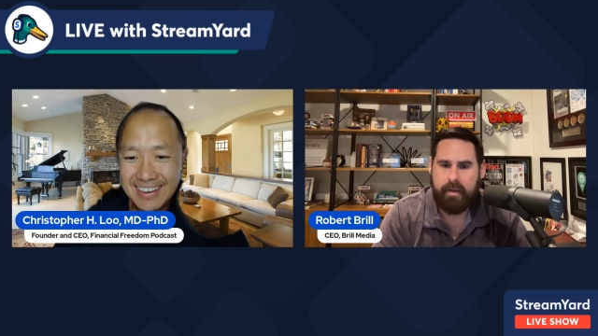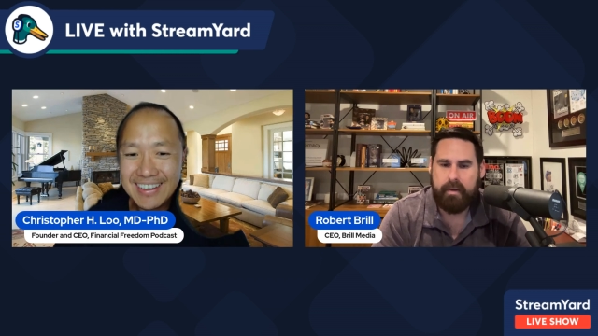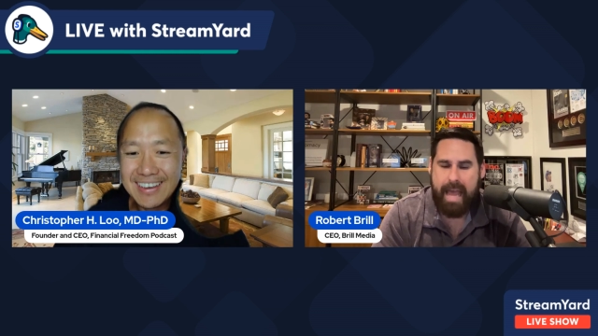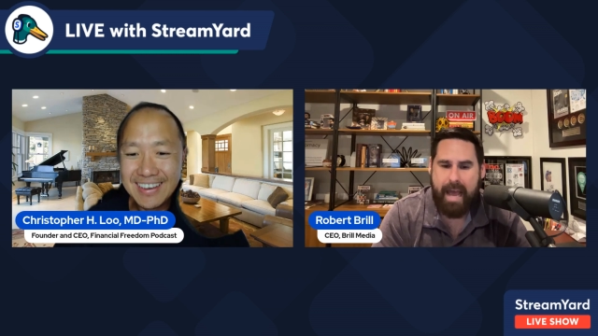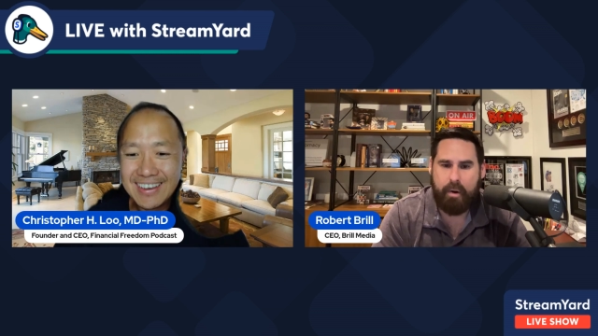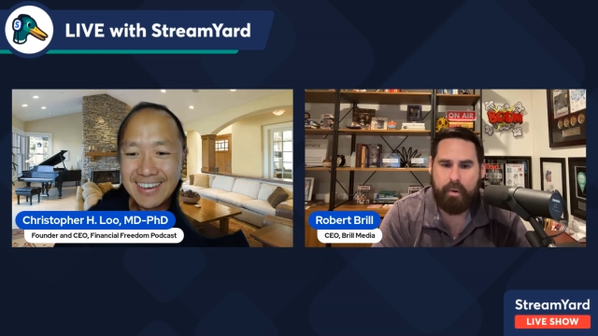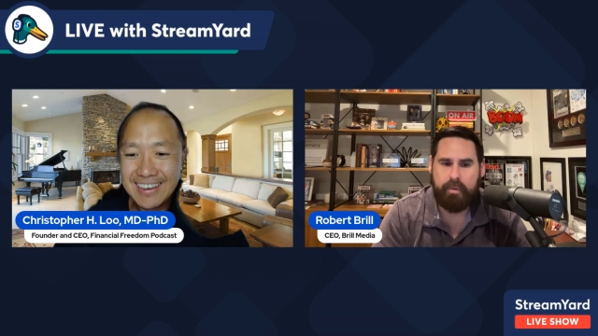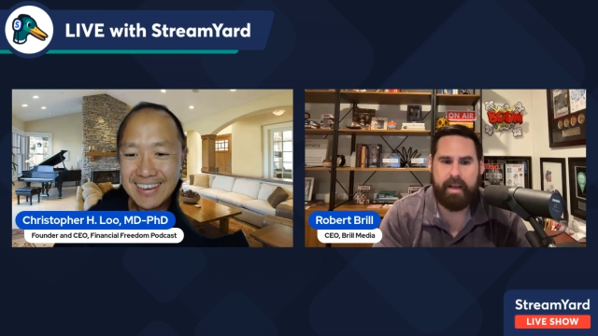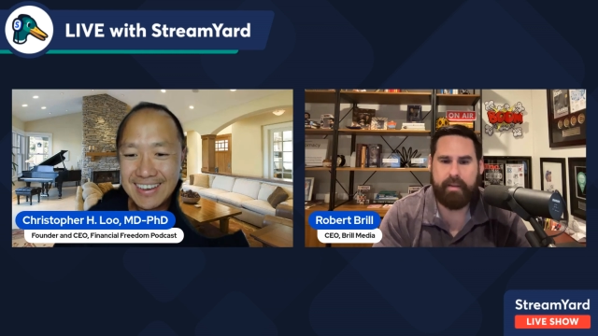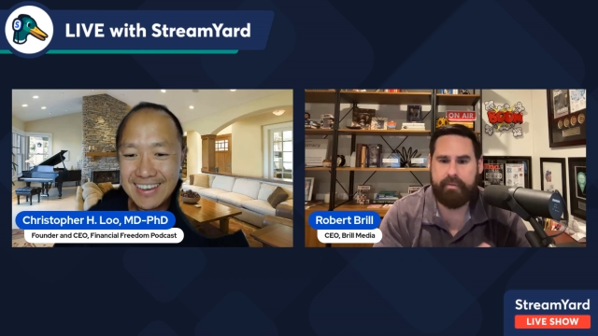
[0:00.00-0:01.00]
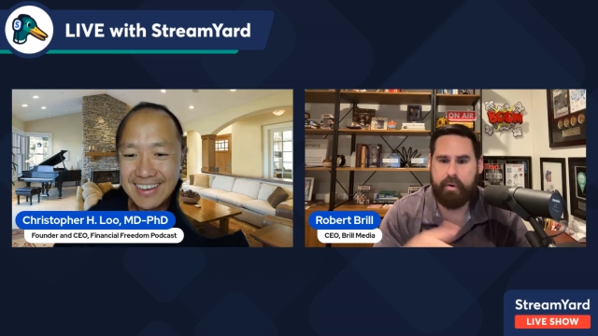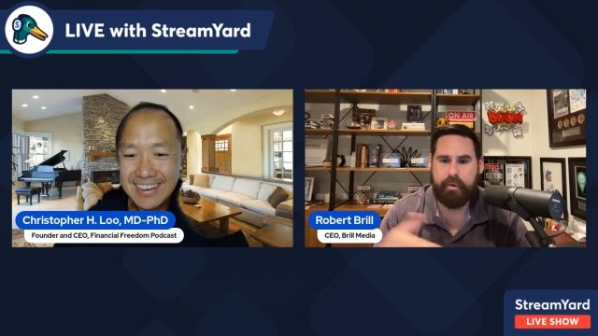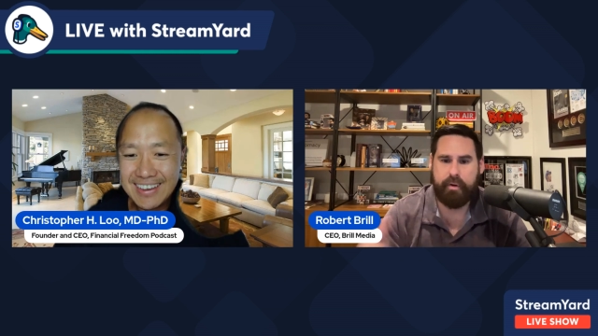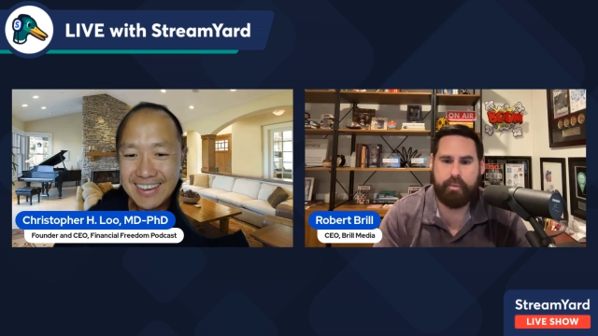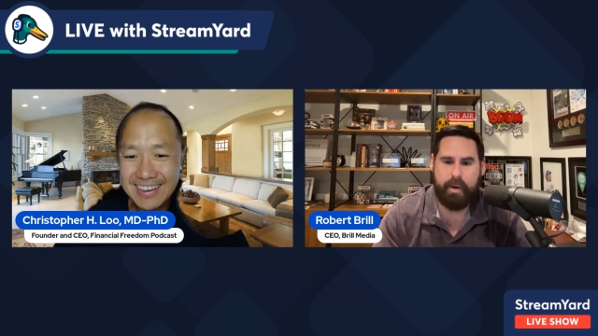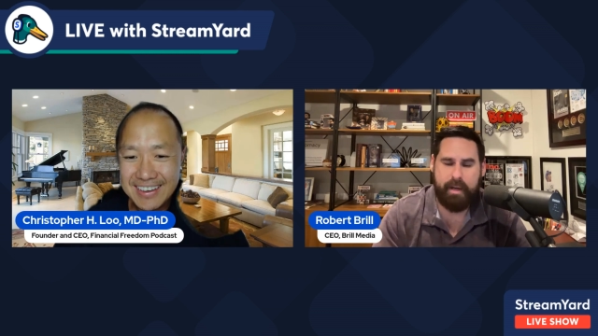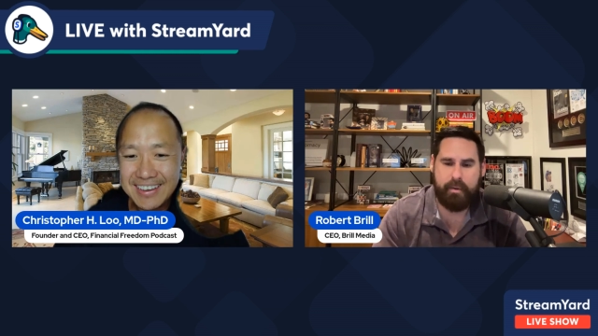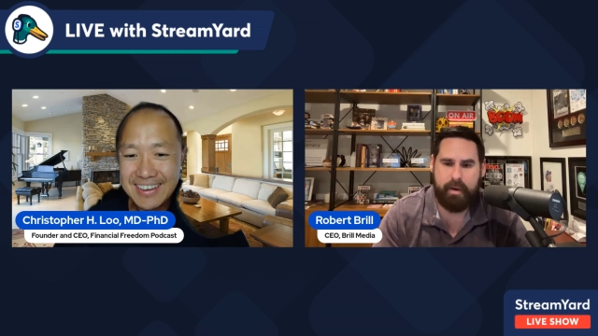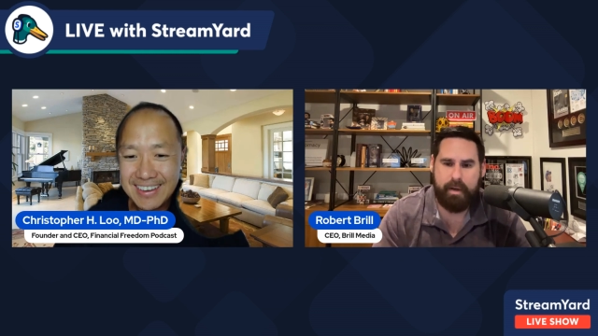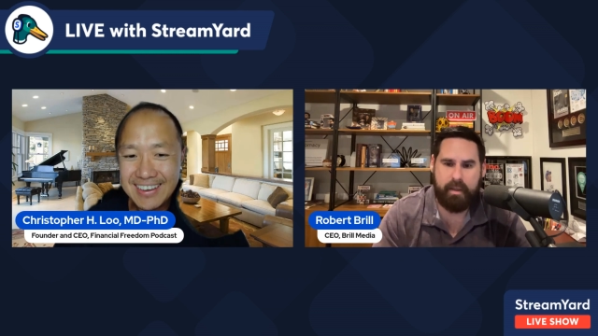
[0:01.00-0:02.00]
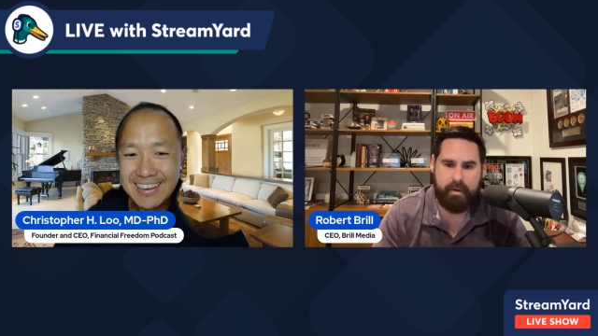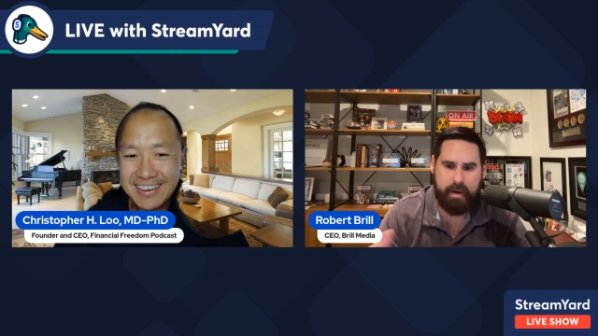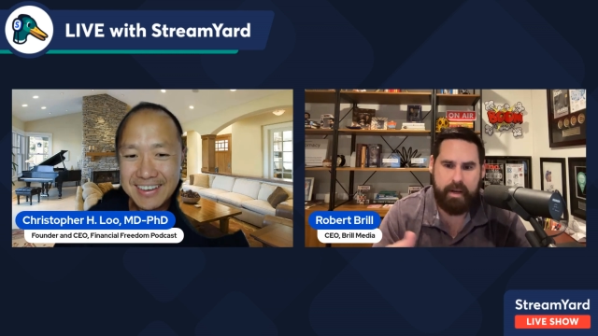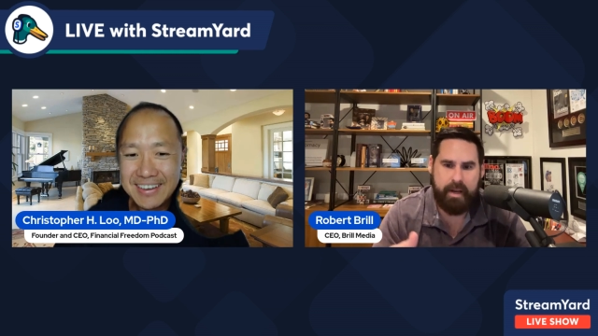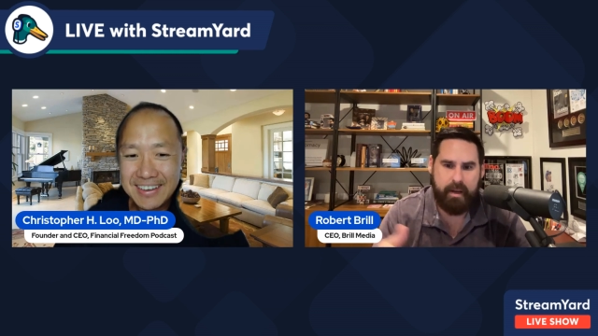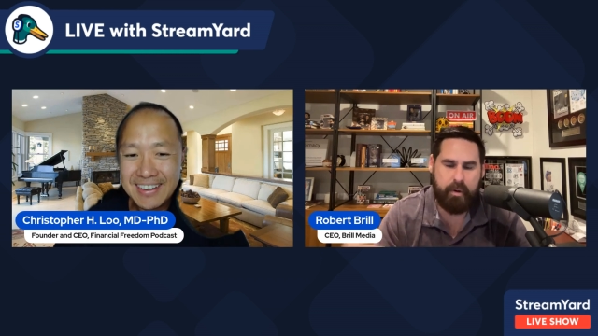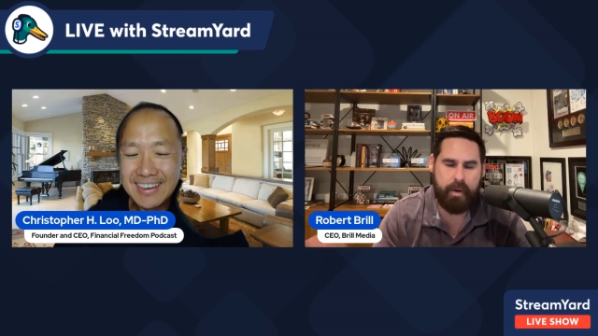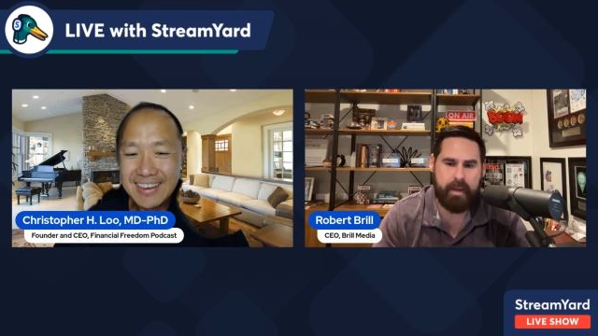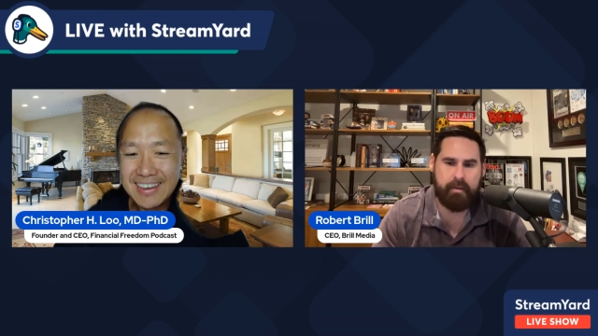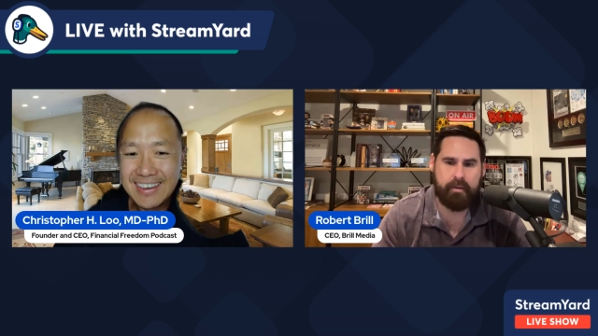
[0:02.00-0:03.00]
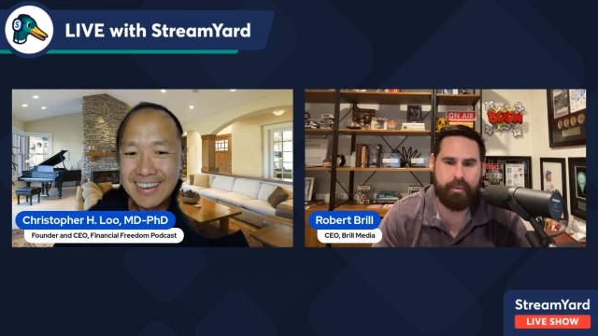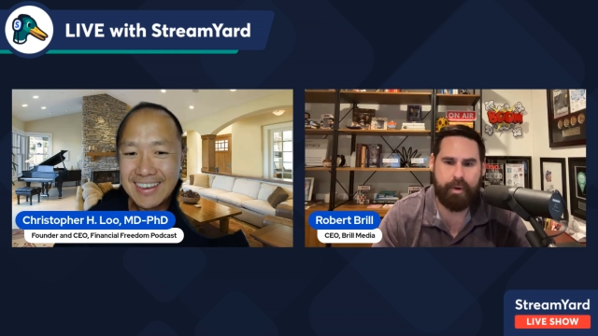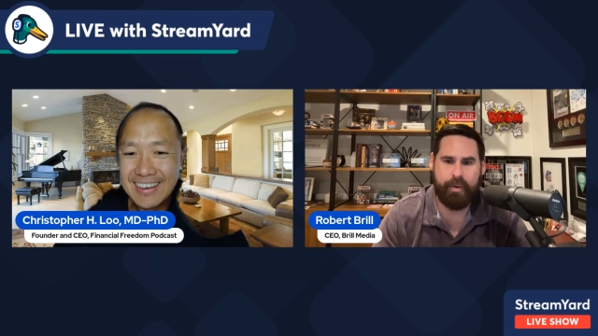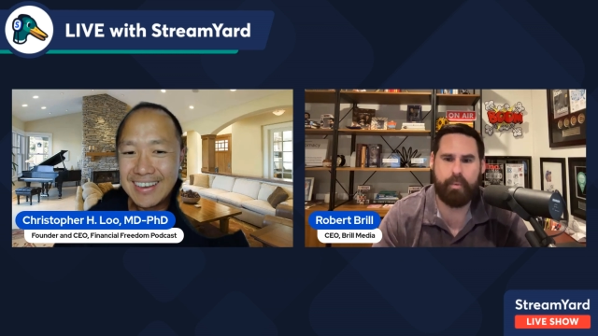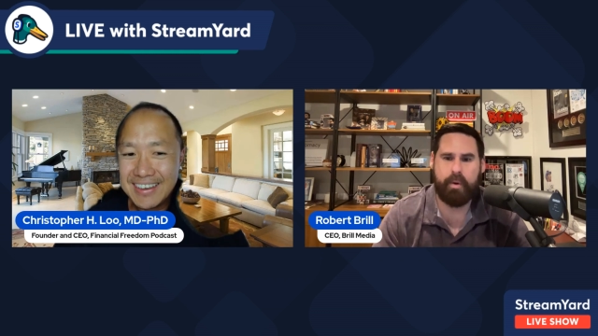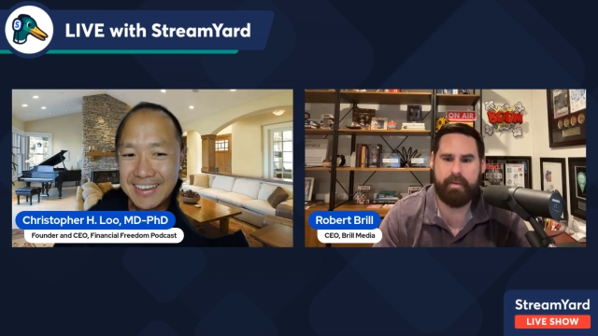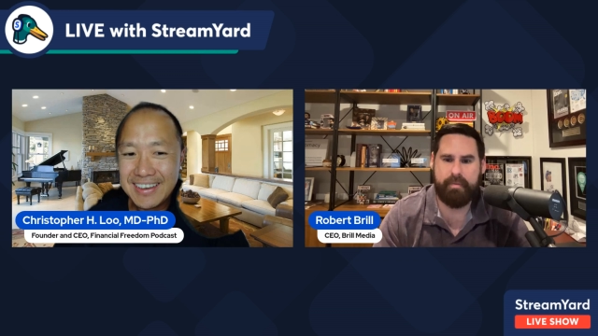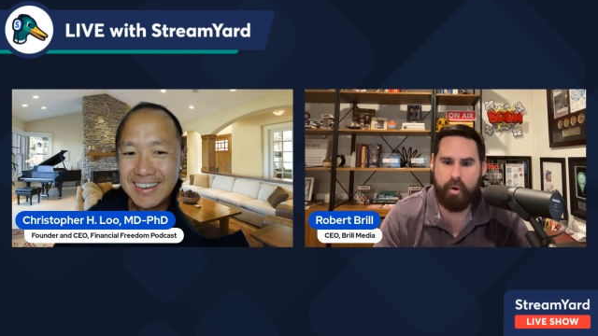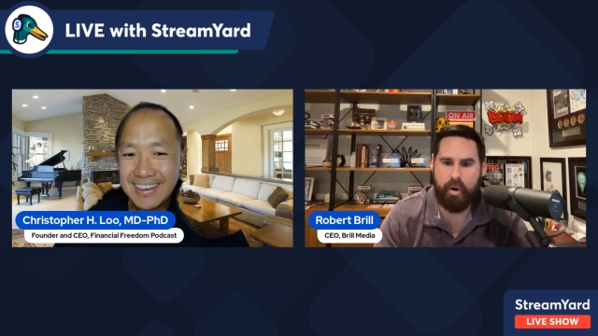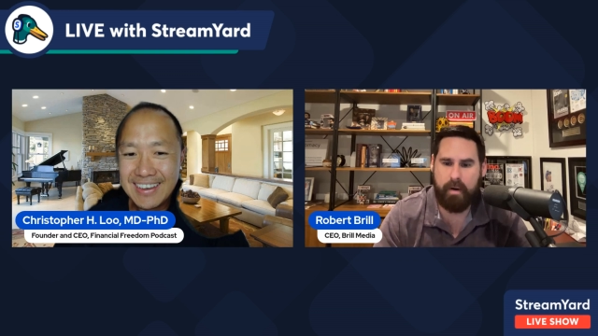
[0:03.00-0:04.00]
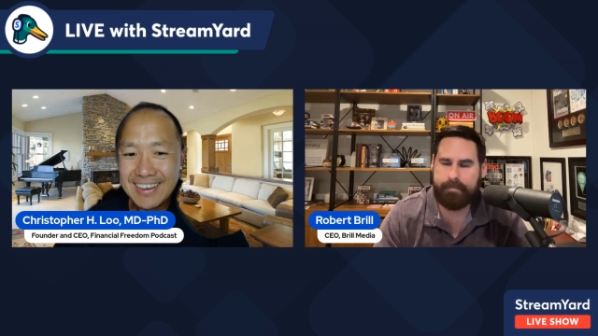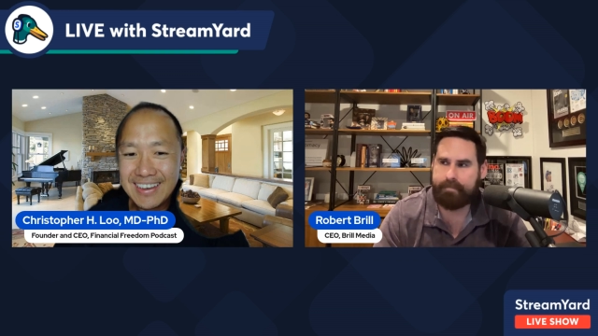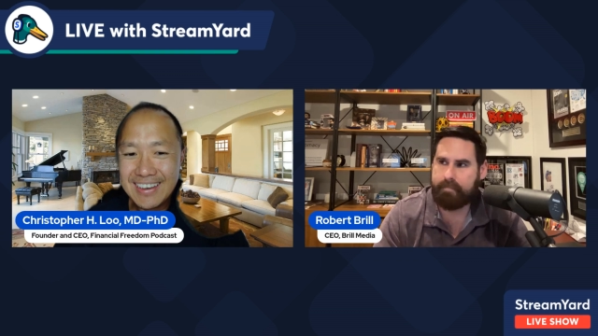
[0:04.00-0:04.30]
Speaker 1: Now, fast forward to 2023, going into 2024,